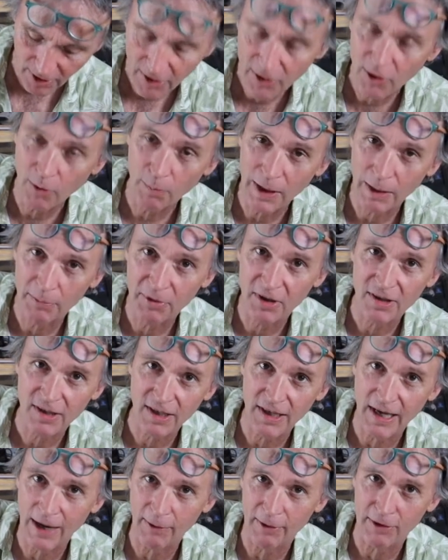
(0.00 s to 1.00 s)
You'll be able to
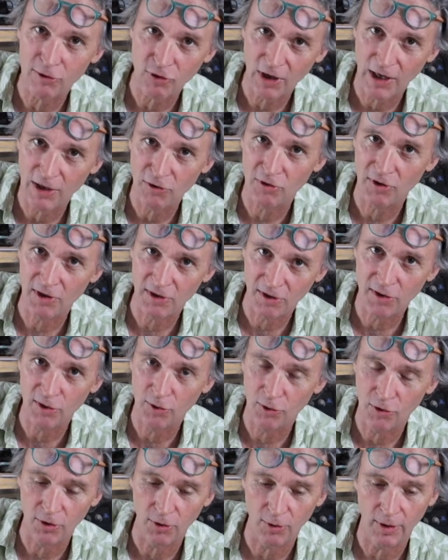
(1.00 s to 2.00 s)
see how it changes as you do